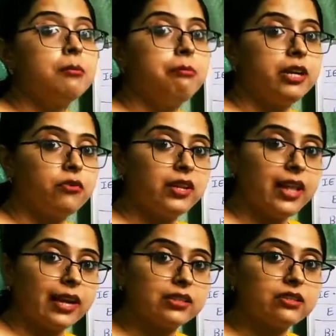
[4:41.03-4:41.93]
between
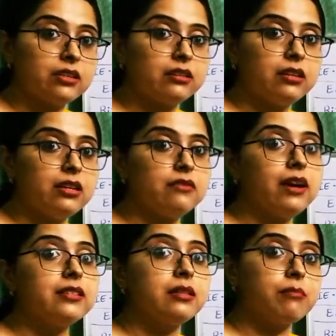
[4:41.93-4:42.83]
external
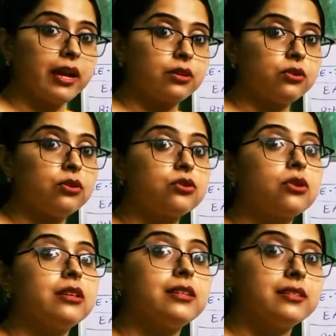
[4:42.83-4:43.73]
device and
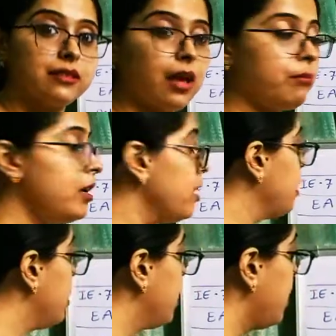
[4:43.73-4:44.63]
microcontroller is enabled
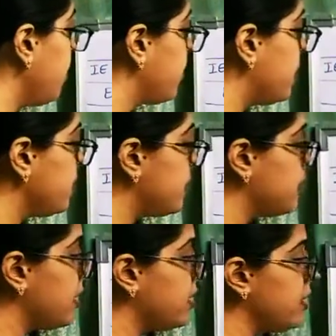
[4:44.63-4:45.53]
if this
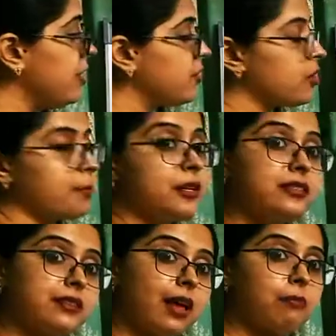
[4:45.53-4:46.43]
serial interrupt is
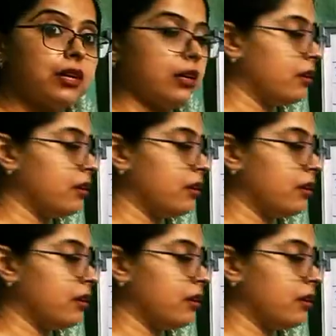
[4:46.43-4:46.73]
enabled.